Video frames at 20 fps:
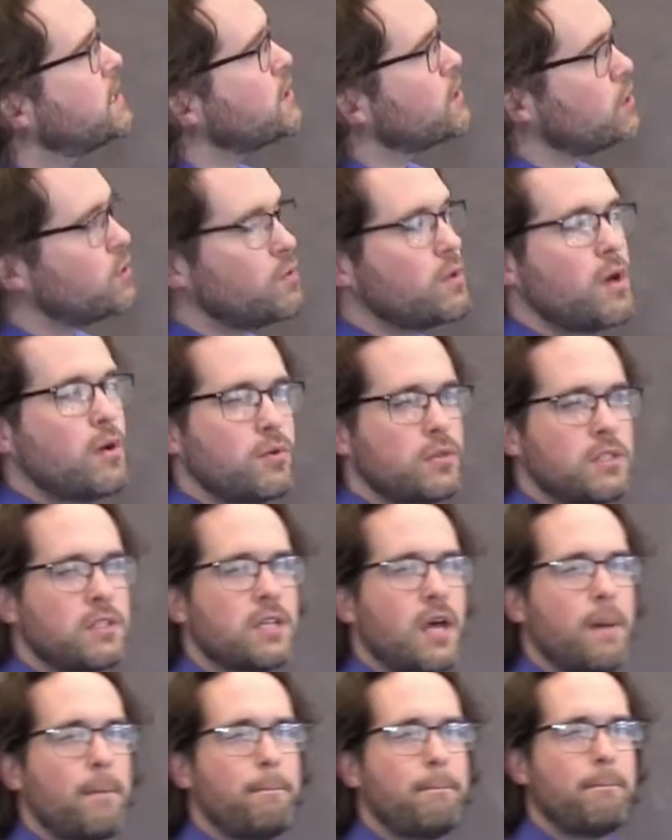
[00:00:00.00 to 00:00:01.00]
you know
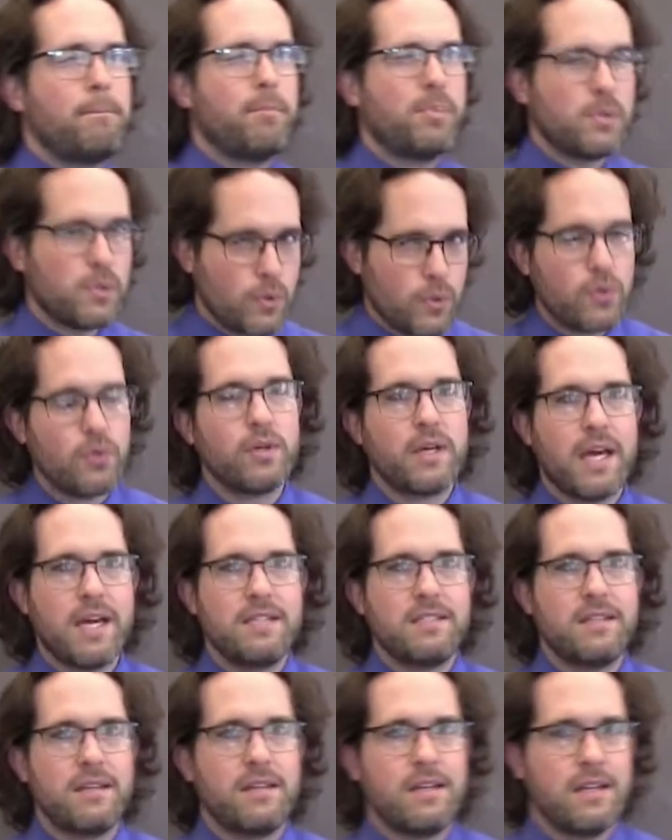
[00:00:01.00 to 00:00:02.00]
some plural
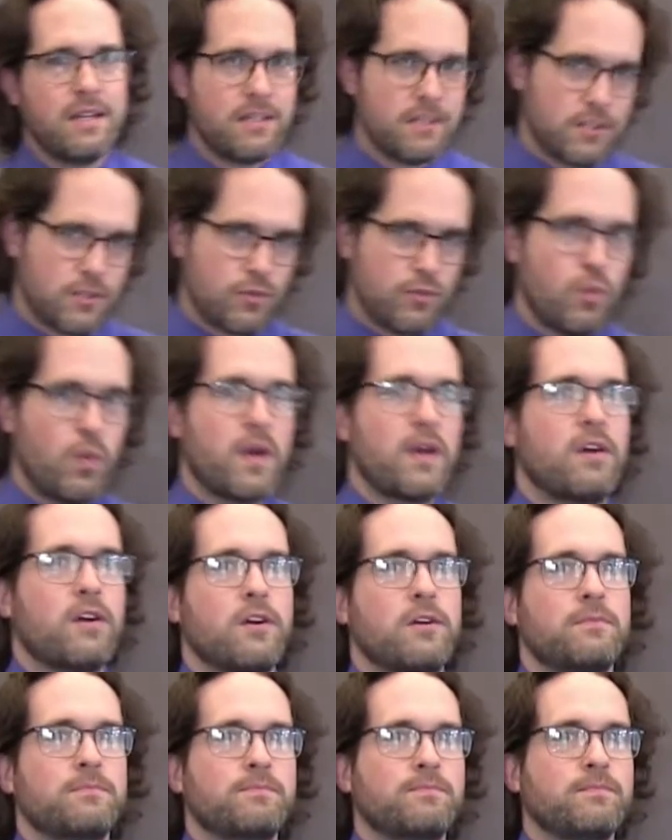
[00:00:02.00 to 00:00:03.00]
case endings
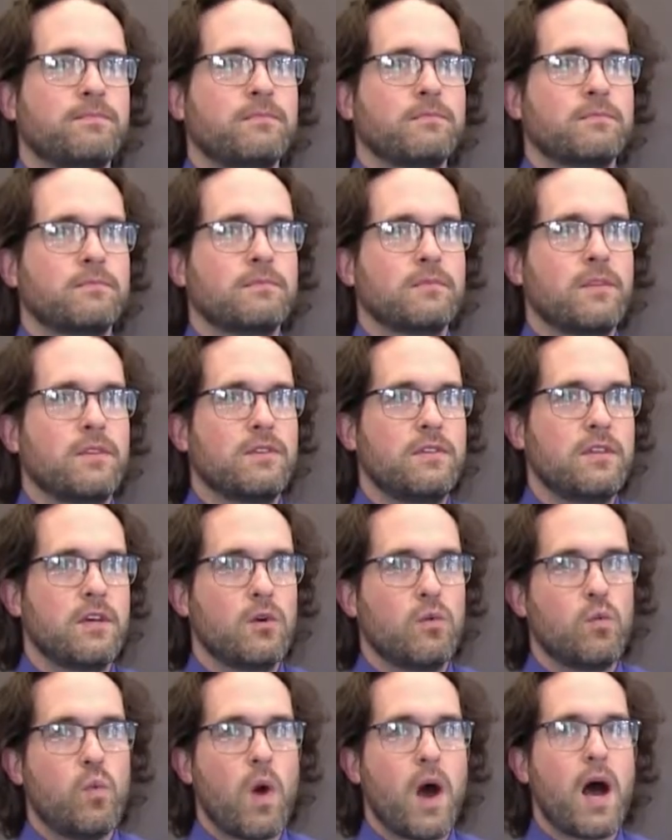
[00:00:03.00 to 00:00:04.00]
where
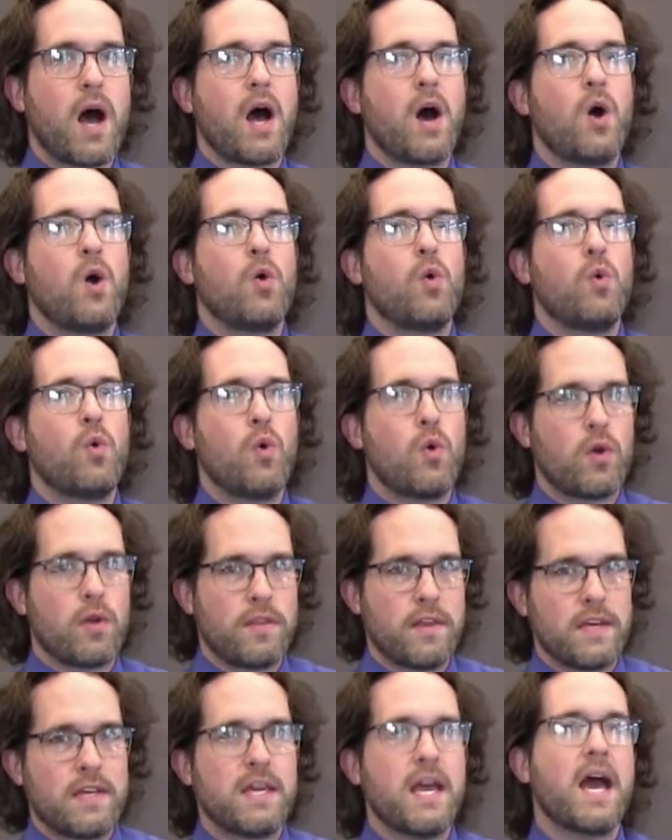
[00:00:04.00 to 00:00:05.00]
the waw or
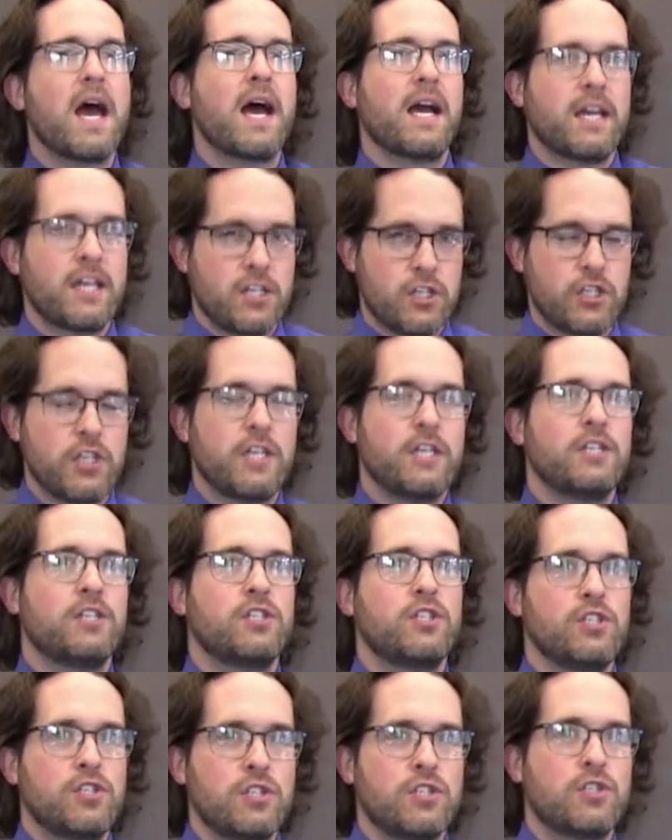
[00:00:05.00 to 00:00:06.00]
the yeah can
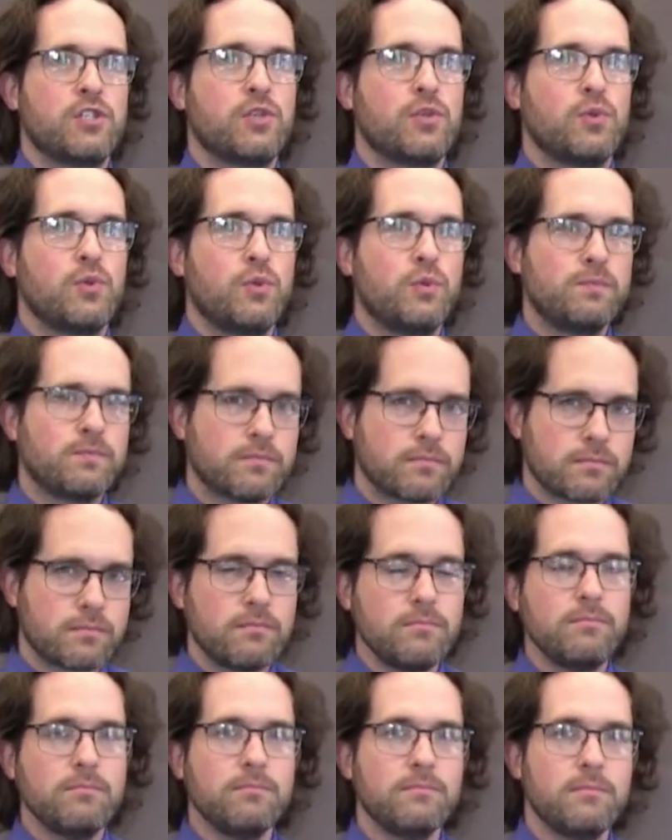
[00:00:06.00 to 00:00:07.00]
change to
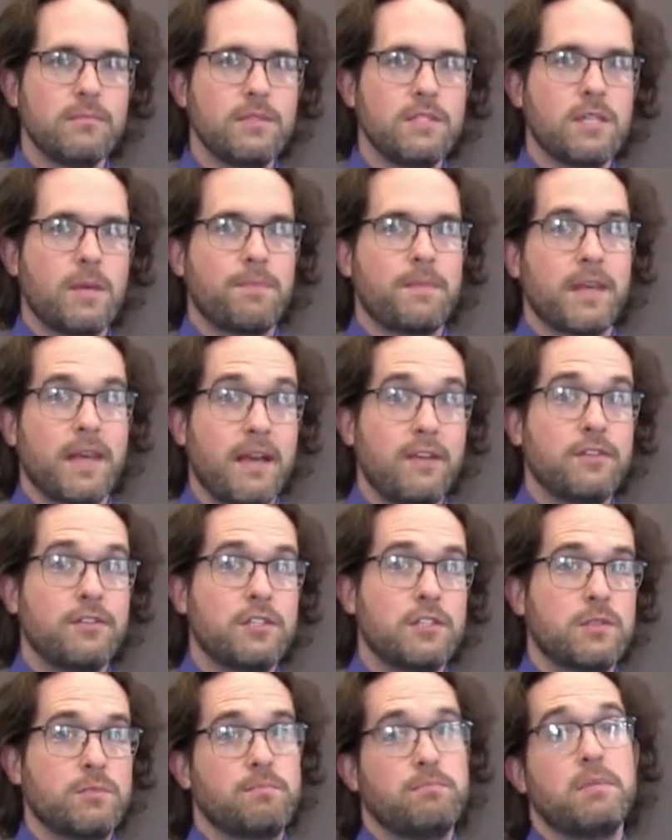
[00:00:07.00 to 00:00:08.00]
something
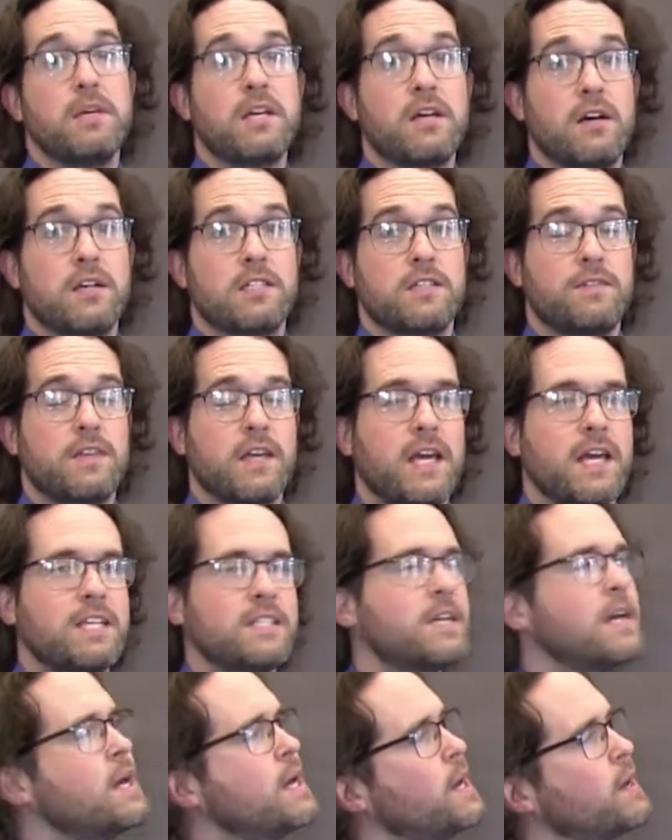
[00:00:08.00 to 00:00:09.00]
else because of the
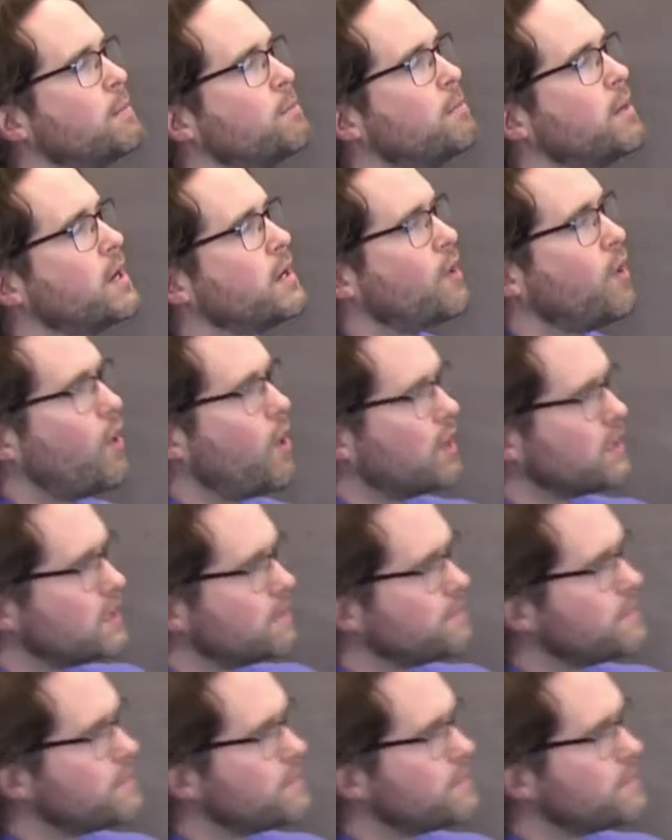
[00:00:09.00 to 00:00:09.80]
case, but all